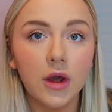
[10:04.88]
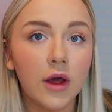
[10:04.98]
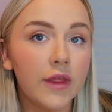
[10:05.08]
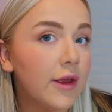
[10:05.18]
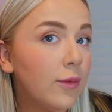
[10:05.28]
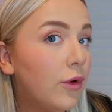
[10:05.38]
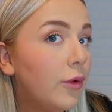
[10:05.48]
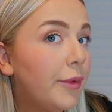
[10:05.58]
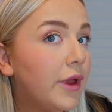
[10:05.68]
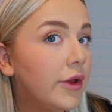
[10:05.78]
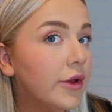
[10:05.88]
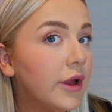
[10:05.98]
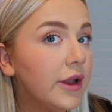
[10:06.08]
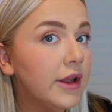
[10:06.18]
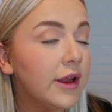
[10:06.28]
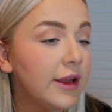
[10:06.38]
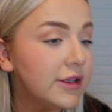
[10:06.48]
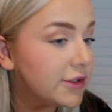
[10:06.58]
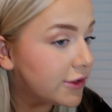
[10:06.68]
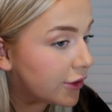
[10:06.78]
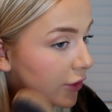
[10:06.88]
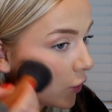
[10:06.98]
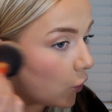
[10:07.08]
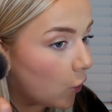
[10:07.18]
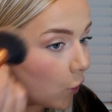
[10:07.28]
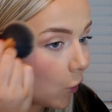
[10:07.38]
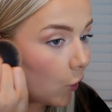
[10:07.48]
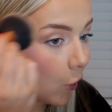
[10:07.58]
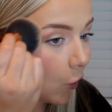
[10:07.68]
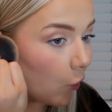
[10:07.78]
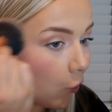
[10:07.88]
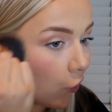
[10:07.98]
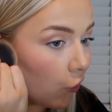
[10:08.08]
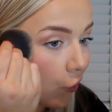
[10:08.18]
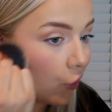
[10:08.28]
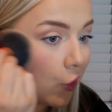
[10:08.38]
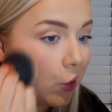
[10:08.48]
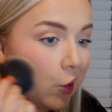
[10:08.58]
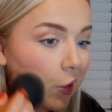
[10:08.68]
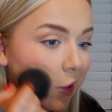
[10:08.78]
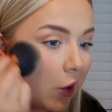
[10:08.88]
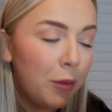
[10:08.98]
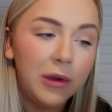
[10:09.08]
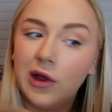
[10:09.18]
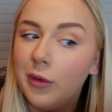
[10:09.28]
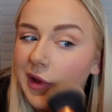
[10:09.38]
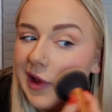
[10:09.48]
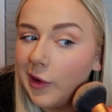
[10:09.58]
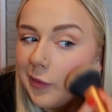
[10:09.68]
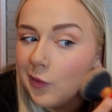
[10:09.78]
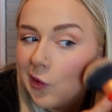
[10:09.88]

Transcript: I think what will be a good idea is to just clean it up a little bit.